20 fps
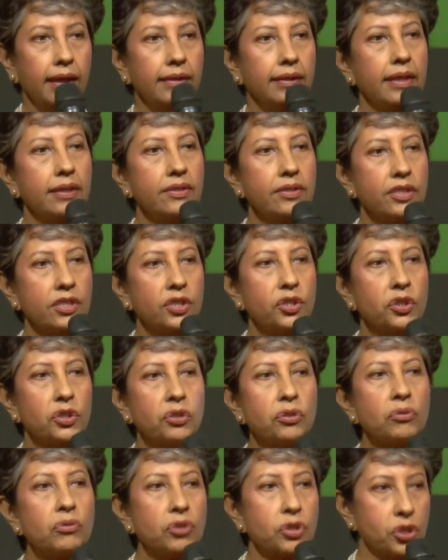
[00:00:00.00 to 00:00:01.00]
there is a
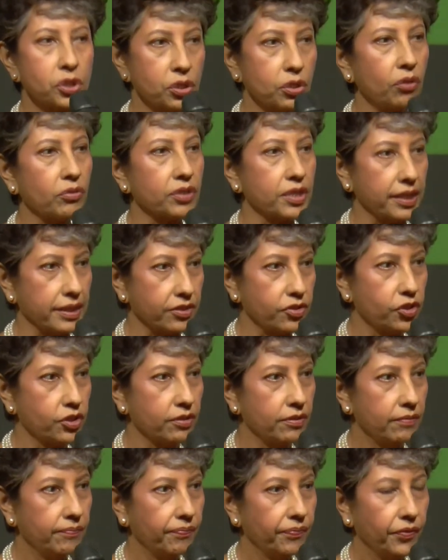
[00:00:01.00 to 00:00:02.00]
huge
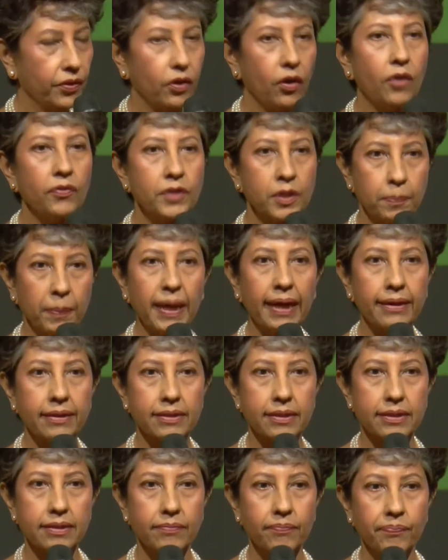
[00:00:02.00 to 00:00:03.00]
shortage of
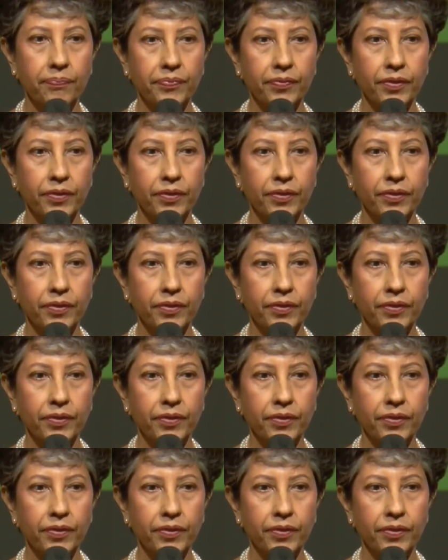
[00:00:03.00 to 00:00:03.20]
space.